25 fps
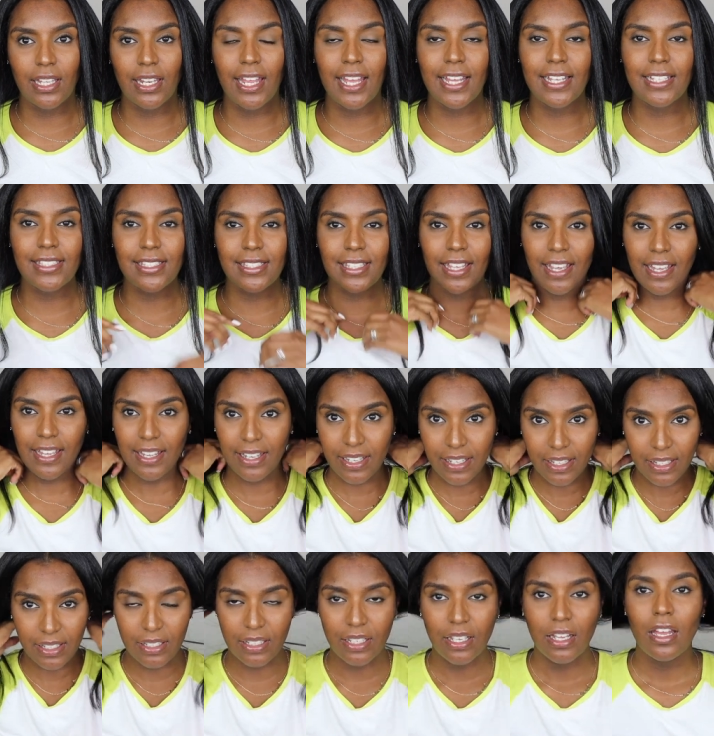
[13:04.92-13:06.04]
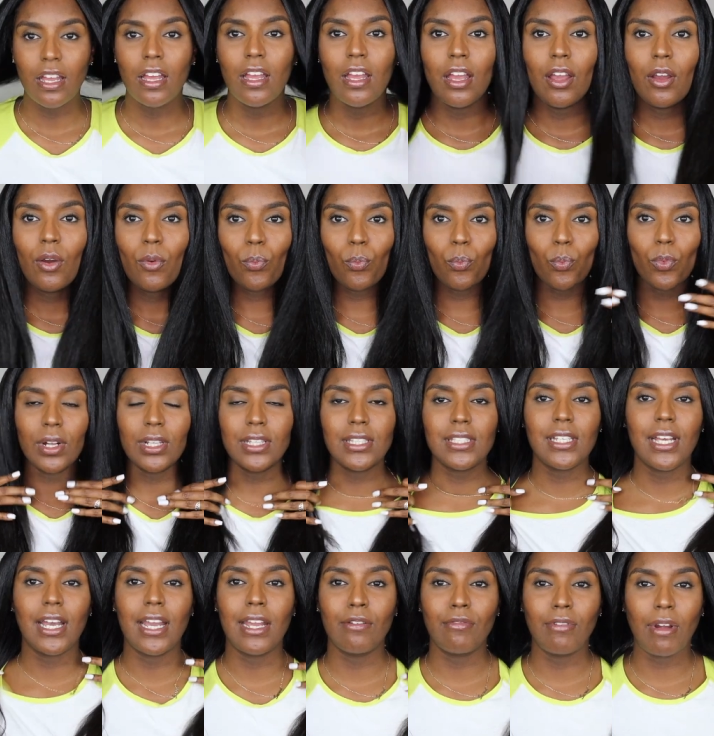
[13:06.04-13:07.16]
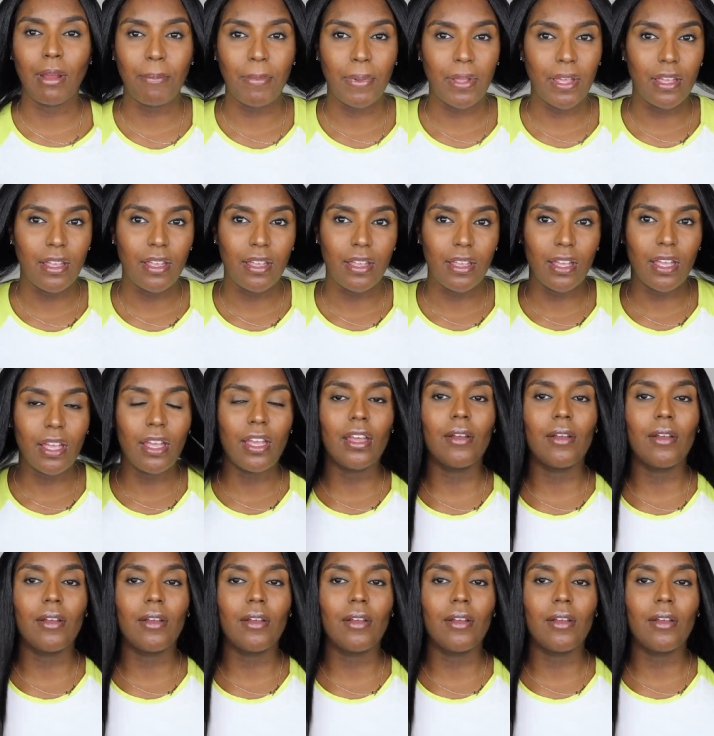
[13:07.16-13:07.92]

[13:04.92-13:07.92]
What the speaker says: the next day once I wrap it.